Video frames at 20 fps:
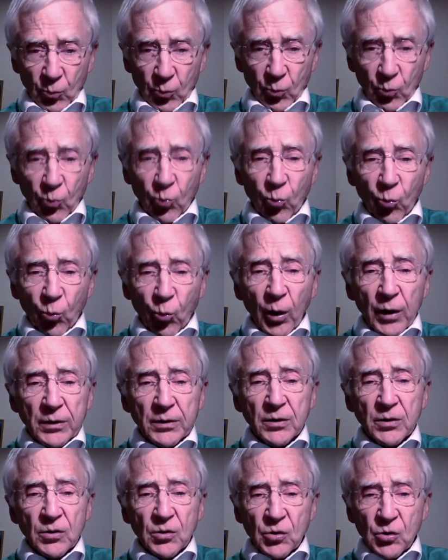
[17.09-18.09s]
what
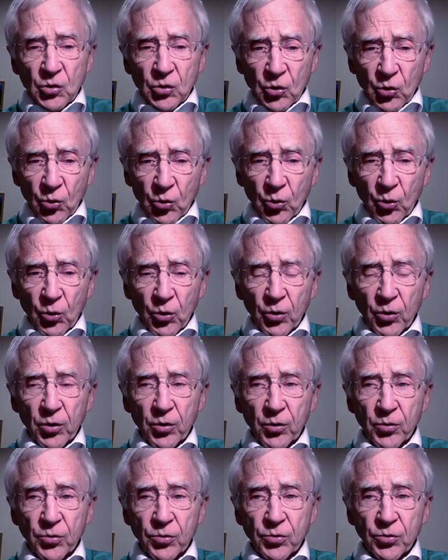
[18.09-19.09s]
your